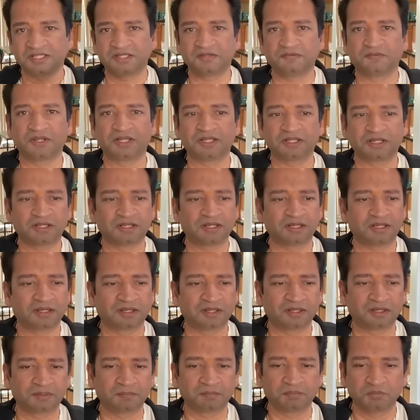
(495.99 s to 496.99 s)
even
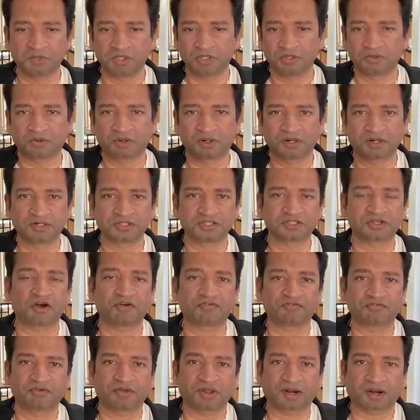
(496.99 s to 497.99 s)
your
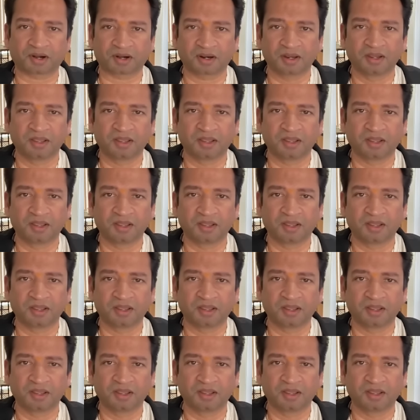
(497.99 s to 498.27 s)
software,